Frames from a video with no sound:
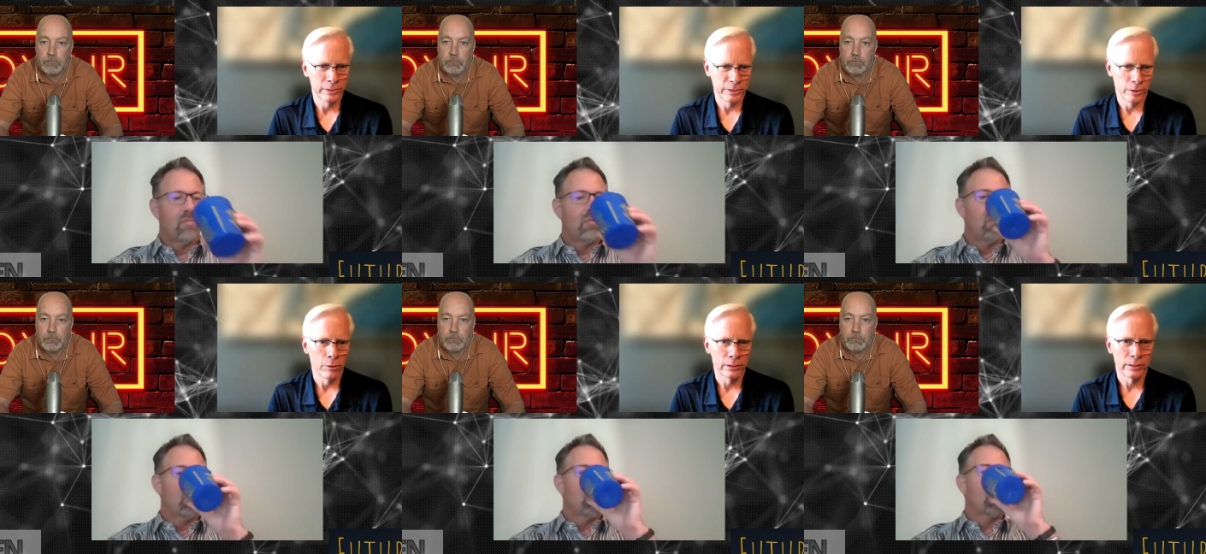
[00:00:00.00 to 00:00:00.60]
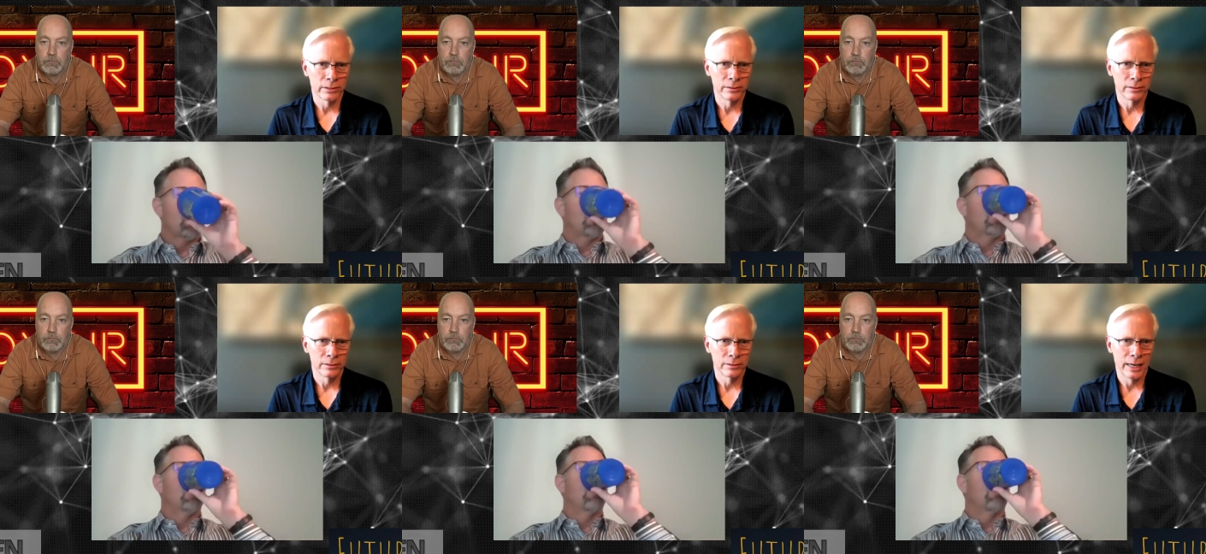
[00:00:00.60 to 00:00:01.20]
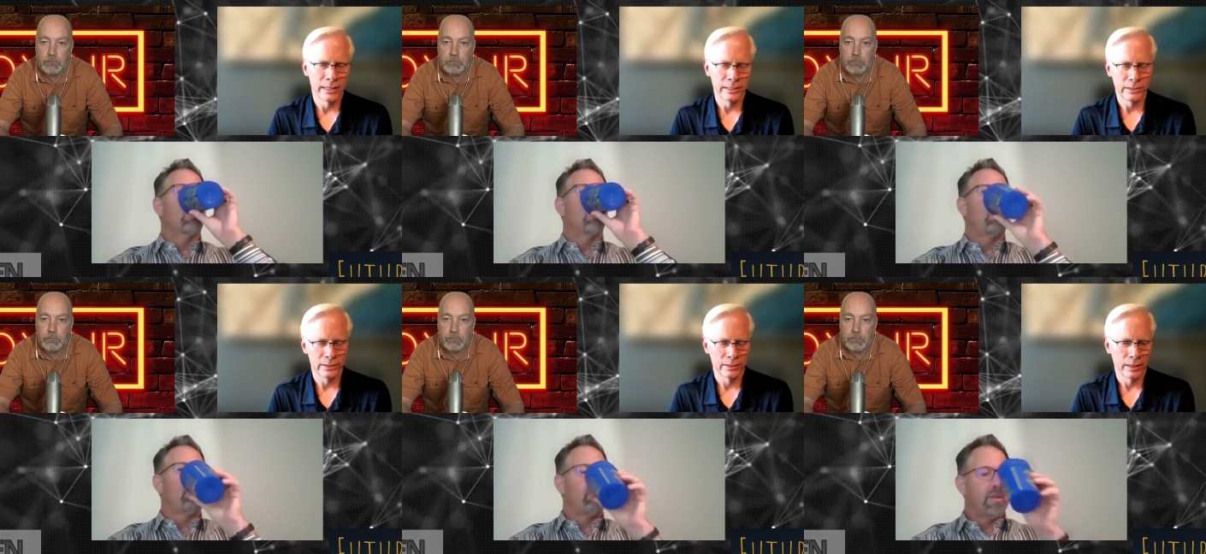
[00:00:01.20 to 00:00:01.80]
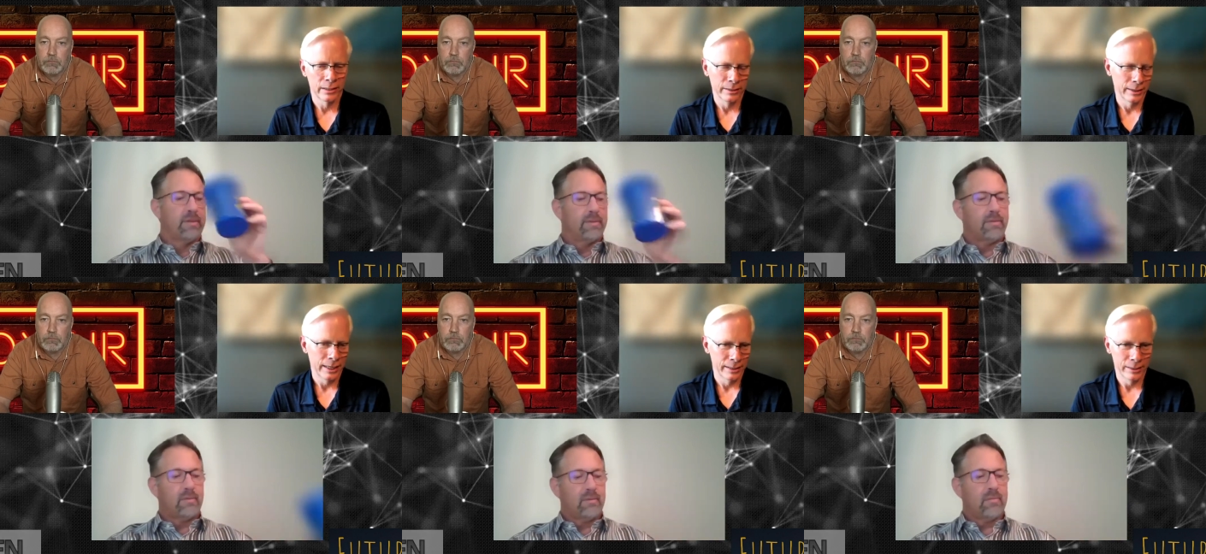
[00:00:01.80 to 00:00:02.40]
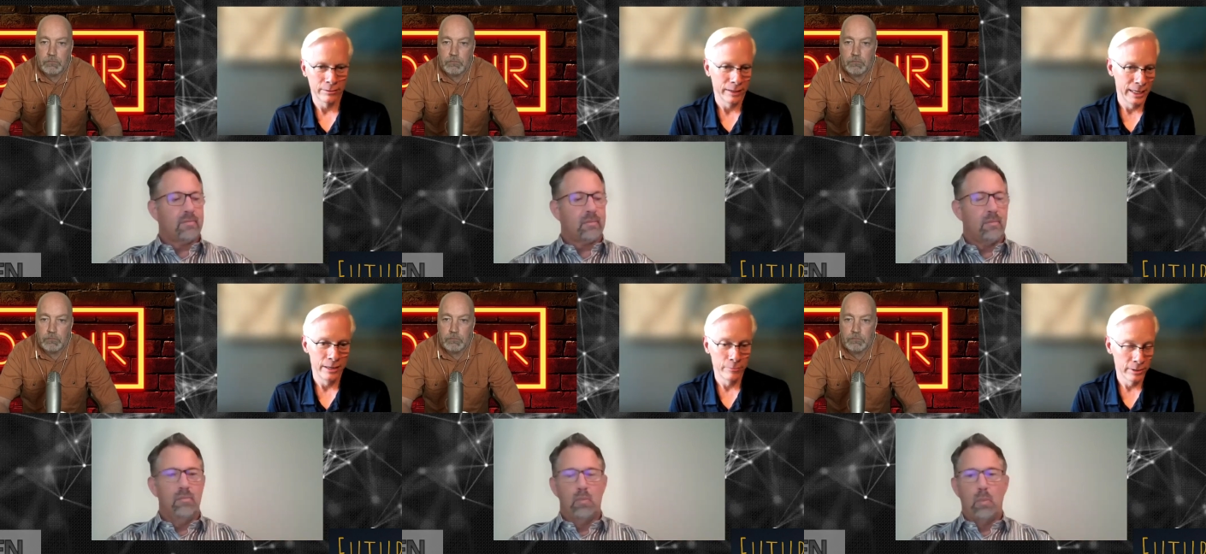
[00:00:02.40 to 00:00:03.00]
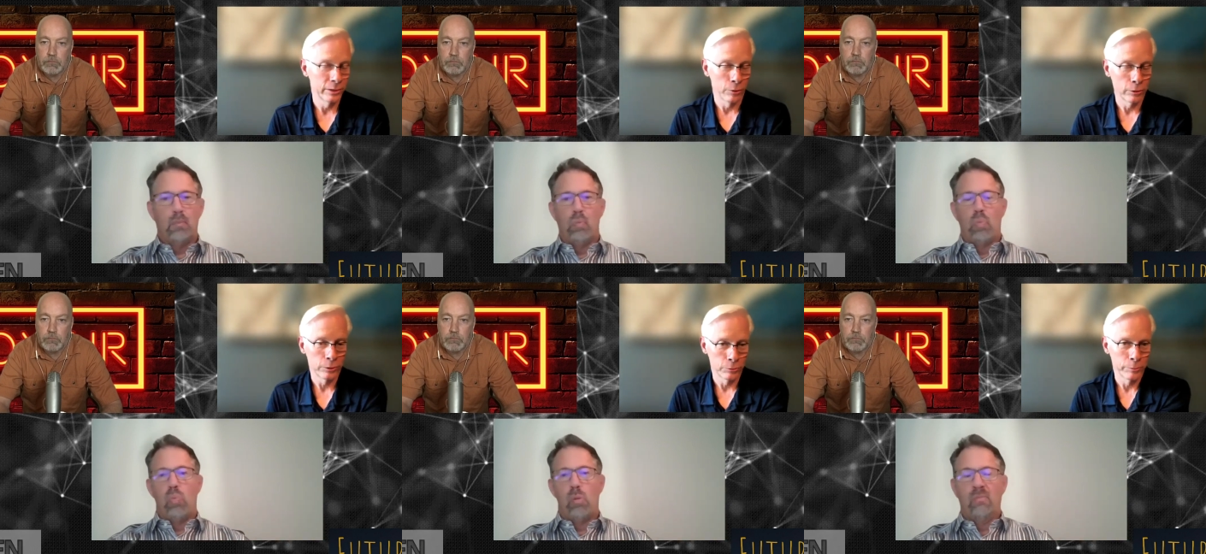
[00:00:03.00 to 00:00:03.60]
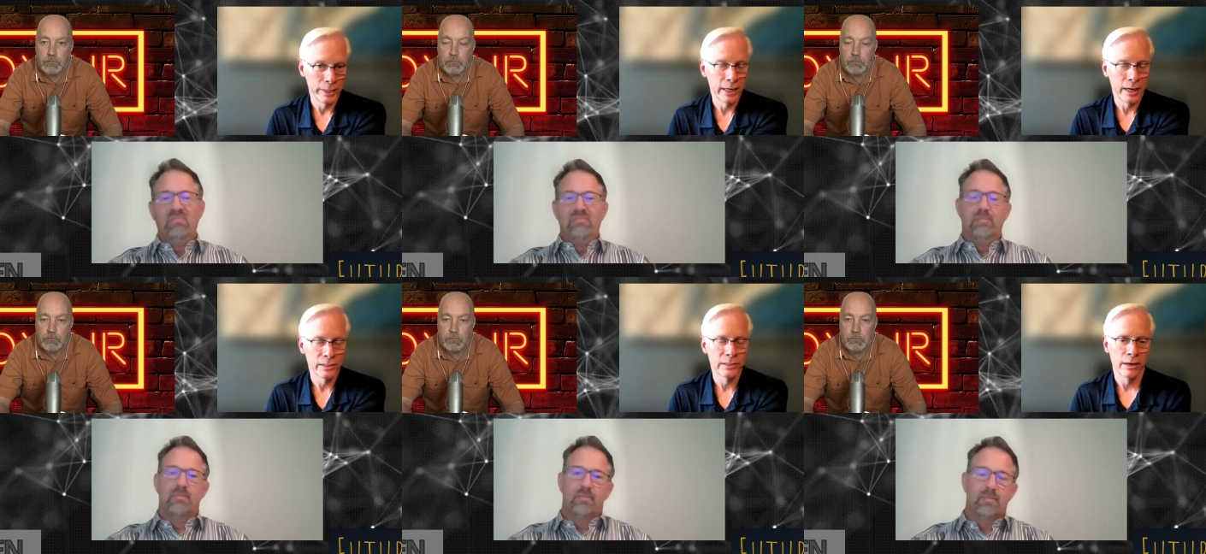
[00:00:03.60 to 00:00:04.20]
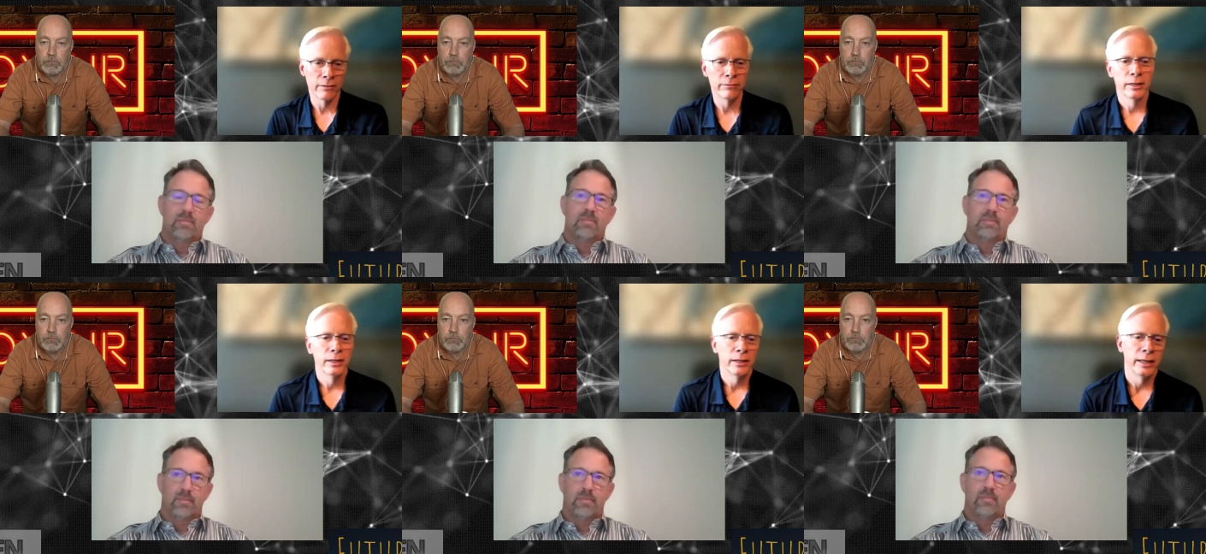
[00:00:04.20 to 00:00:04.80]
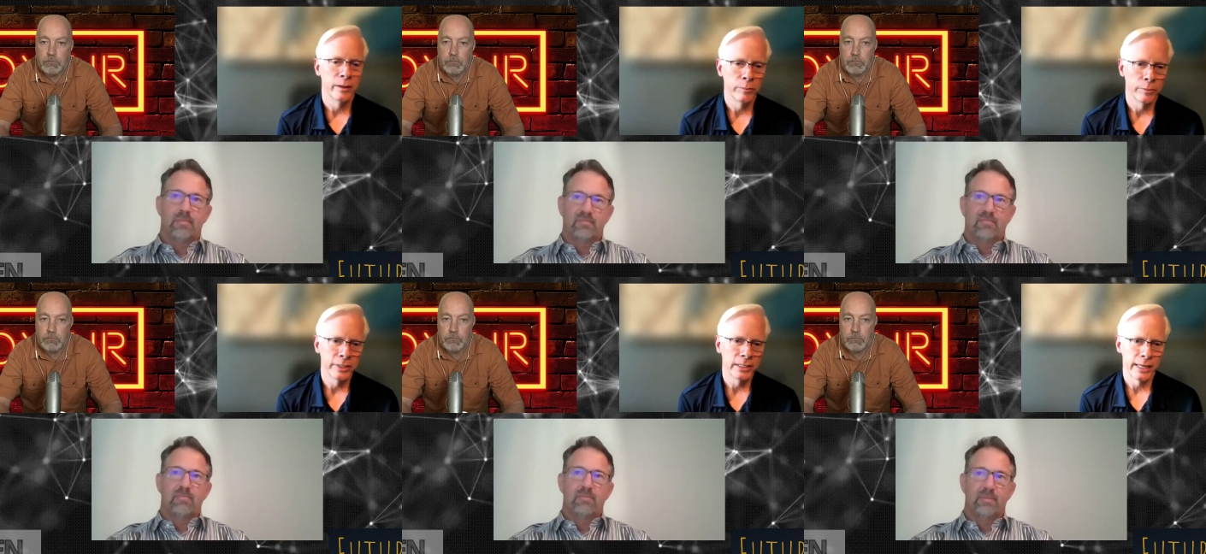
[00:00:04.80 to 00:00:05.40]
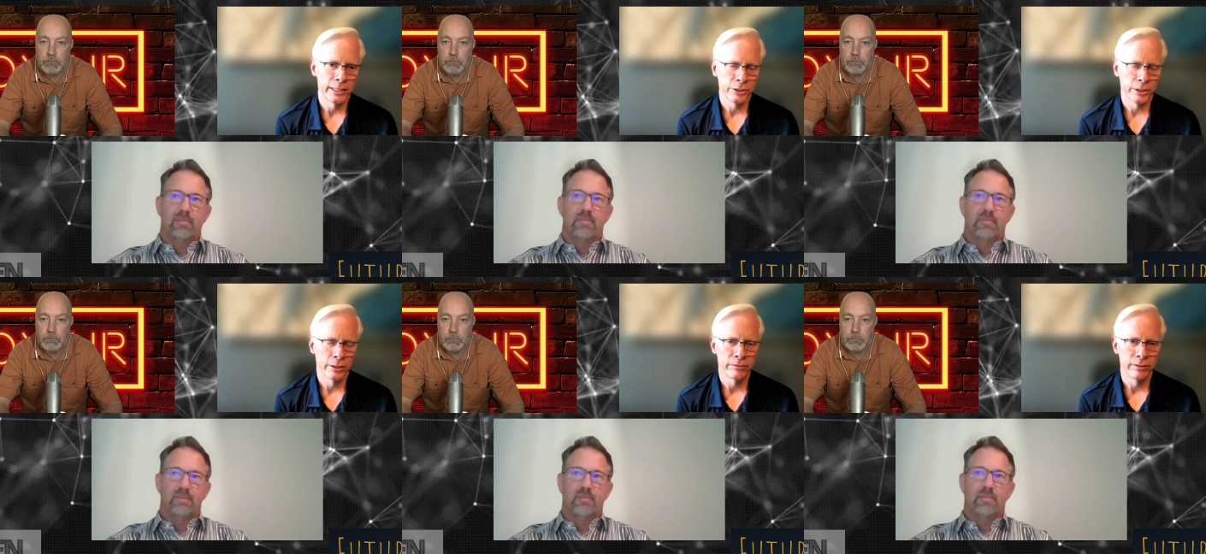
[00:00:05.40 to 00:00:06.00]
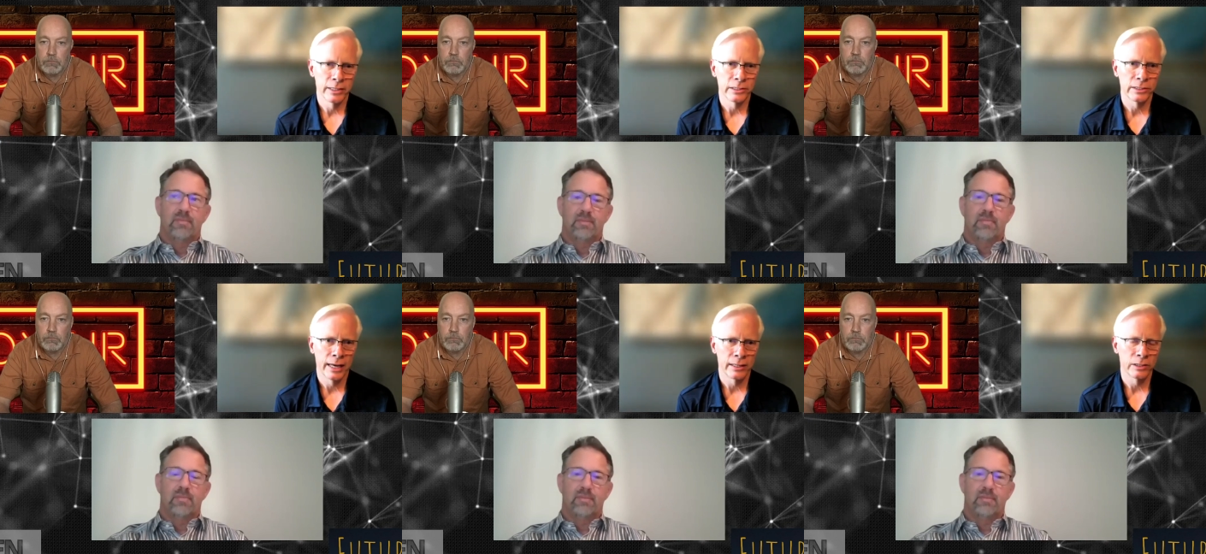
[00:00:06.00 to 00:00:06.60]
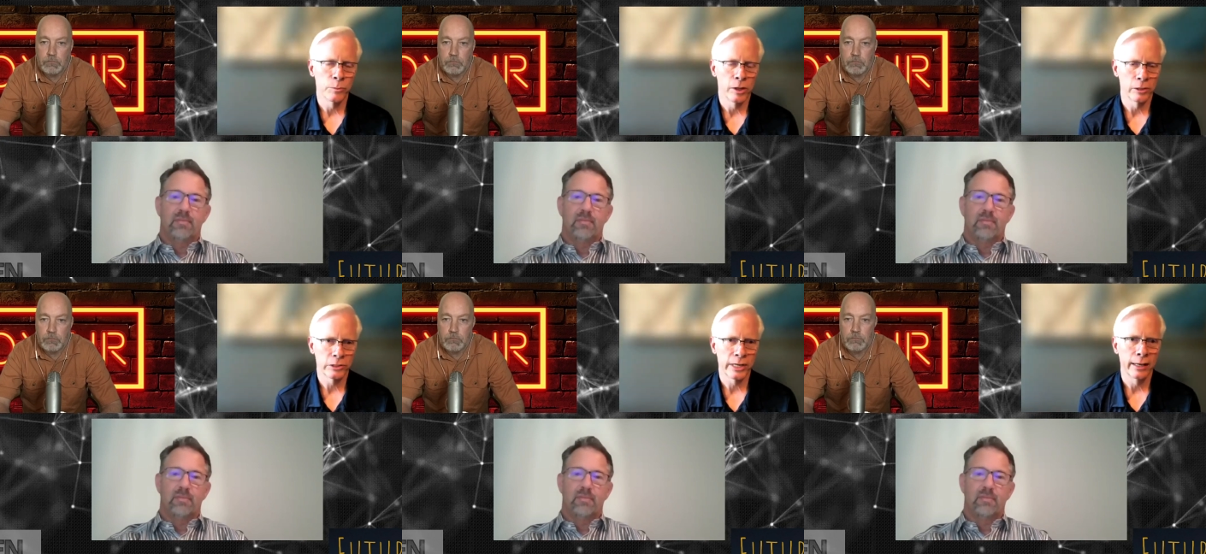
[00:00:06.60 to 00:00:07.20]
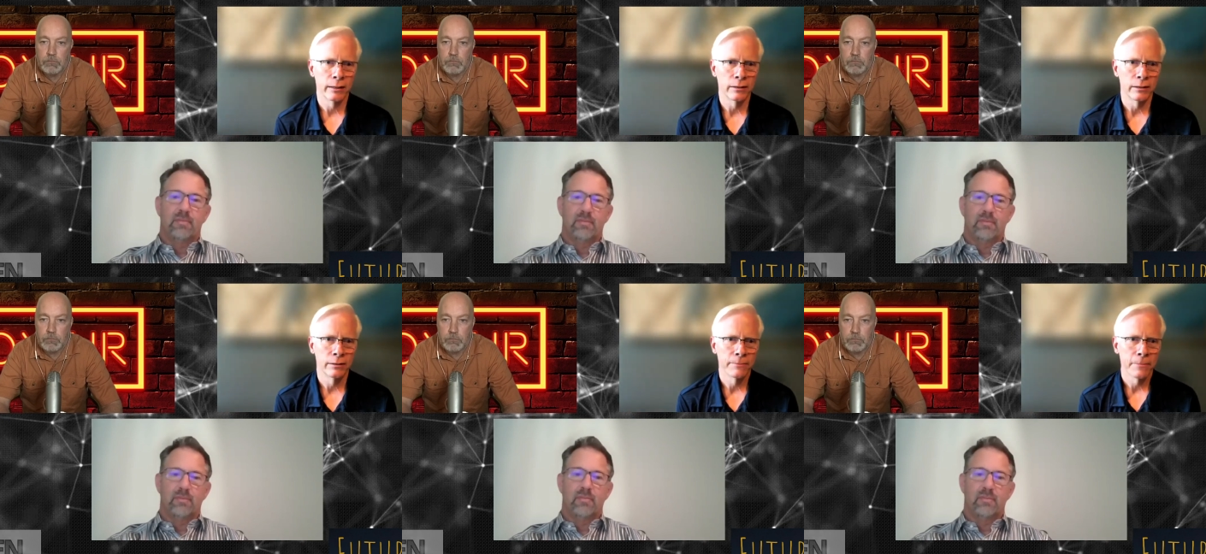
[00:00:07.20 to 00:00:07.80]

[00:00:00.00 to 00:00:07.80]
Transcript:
Speaker 1: result as you know in result or because of an implementation of this at a smaller scale.